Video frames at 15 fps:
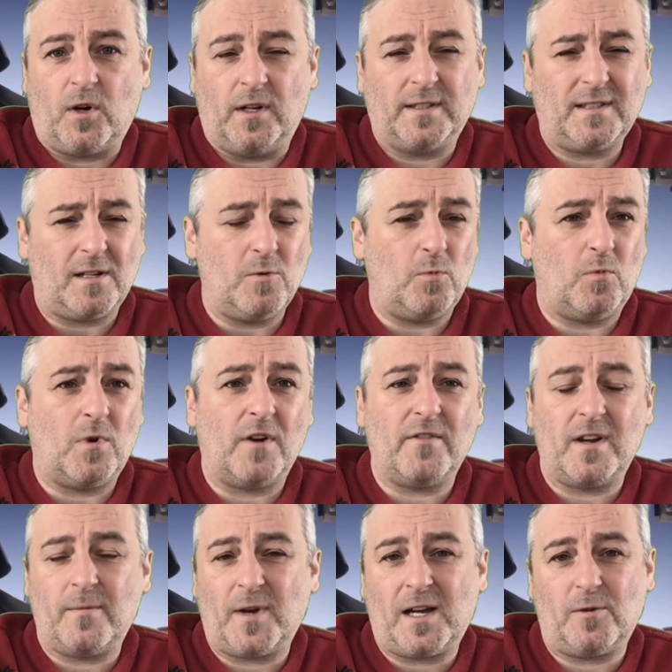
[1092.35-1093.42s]
Don't worry
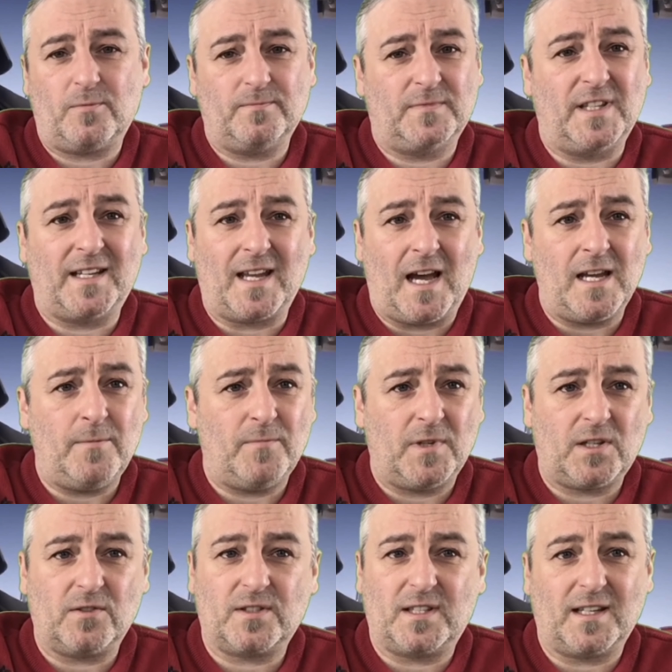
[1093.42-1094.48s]
about the game
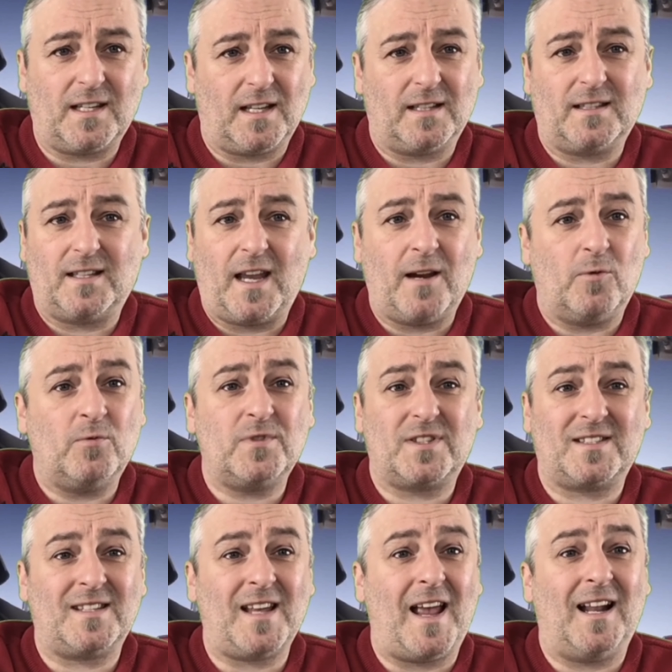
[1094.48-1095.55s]
because it will
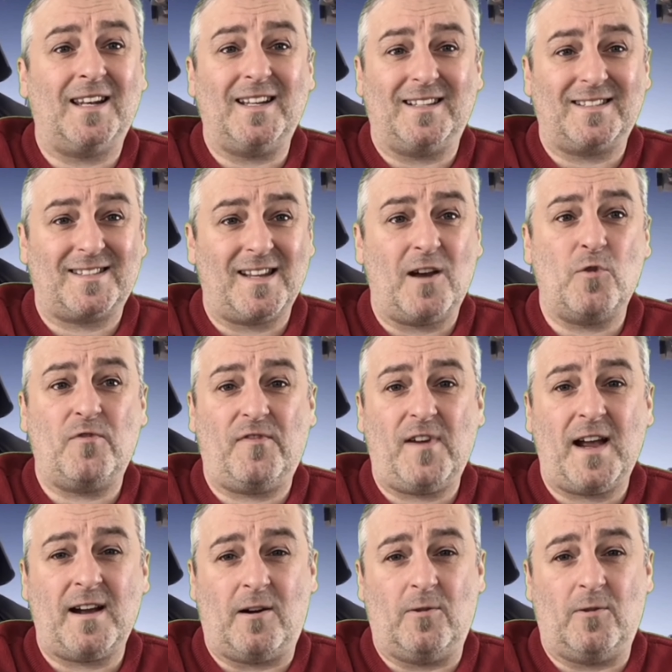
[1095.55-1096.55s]
settle itself out.